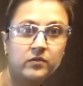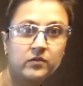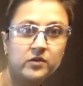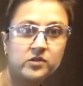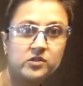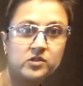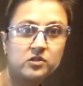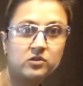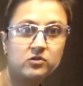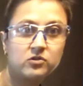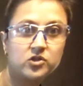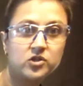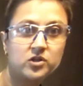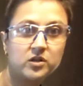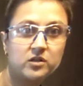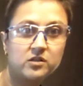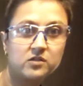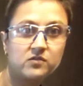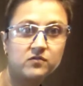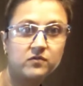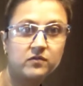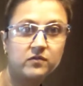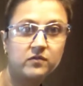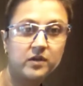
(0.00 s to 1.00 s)
The solution
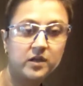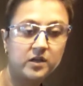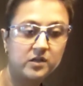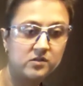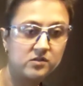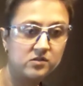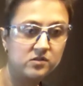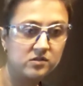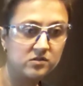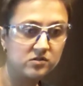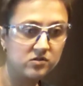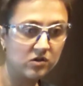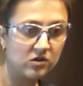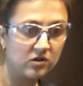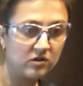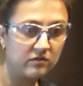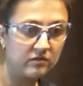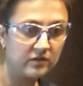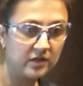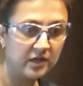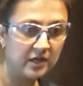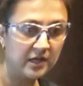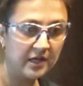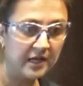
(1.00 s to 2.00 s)
is
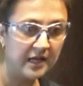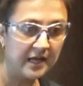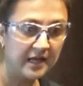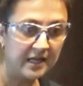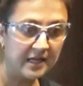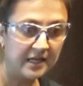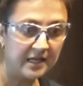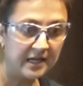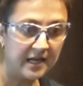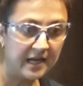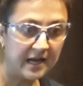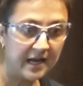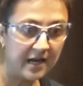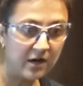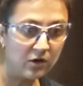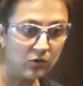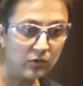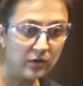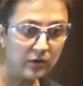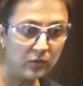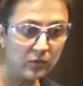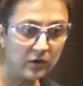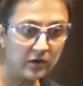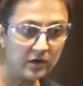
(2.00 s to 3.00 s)
dissolved. Now
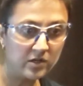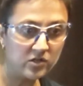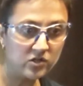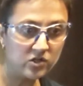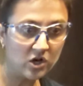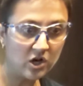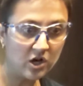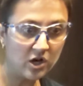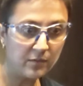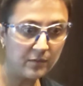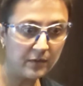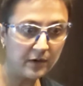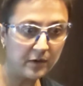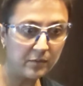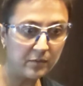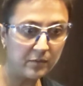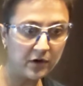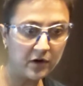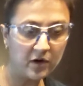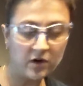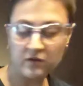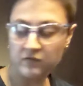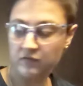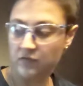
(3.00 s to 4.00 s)
we want to top up
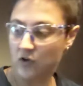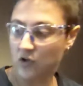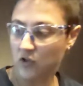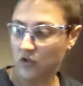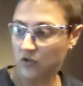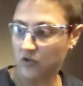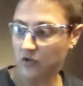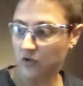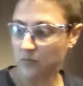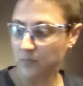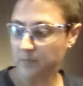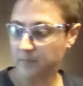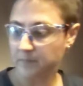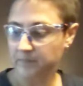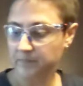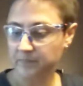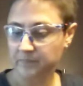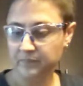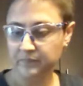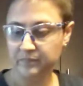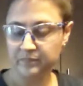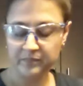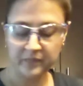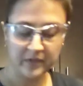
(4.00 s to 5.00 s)
our volume.
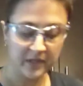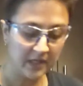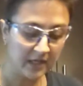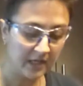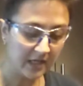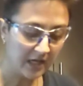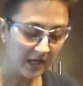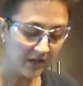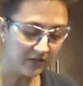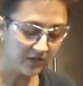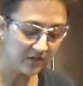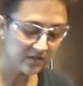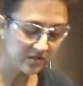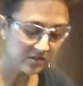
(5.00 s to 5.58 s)
And